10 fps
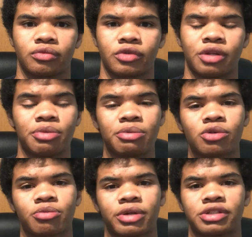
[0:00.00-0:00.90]
In people
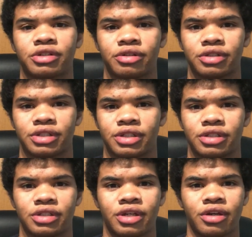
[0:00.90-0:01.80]
with mental
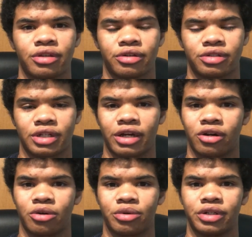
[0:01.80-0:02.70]
illnesses, there's not
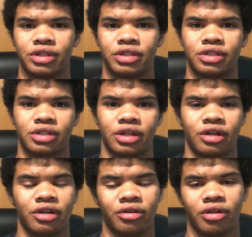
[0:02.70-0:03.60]
always an
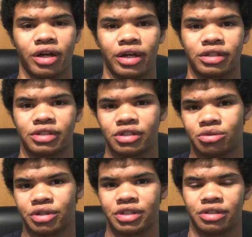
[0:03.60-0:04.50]
underlying
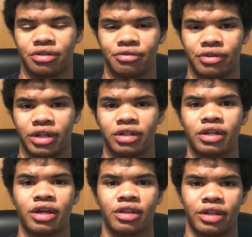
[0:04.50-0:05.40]
situation or event
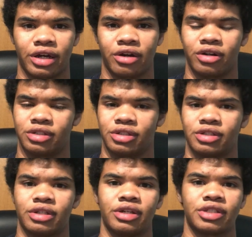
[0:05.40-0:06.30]
that causes
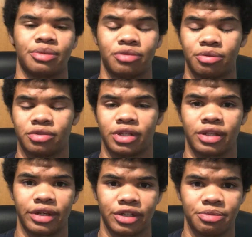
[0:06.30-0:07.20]
the symptoms that
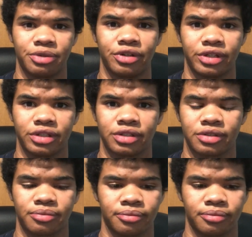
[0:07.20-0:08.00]
they experience.